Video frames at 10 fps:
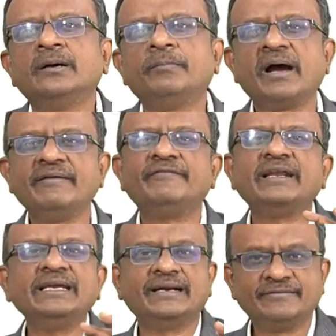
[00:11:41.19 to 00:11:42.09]
by
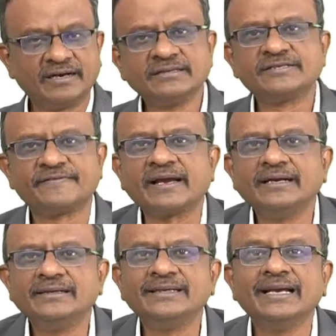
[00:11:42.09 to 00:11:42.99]
very advanced
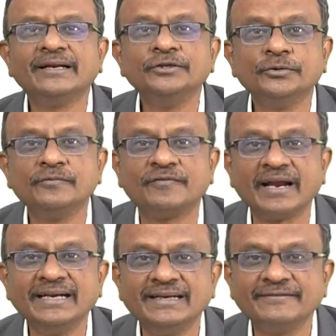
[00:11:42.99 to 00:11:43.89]
faculty, and you'll
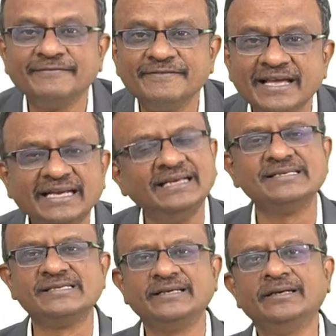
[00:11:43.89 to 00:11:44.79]
find it very
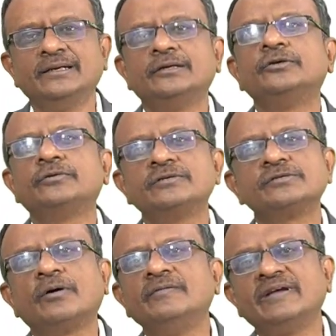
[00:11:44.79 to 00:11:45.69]
easy to
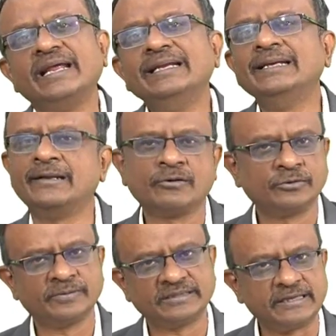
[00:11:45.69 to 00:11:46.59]
resolve any
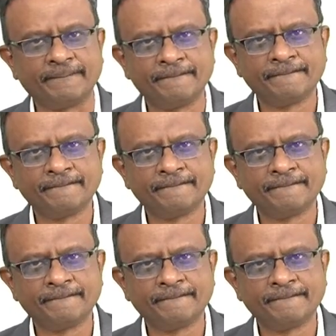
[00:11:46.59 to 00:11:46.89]
doubt with them.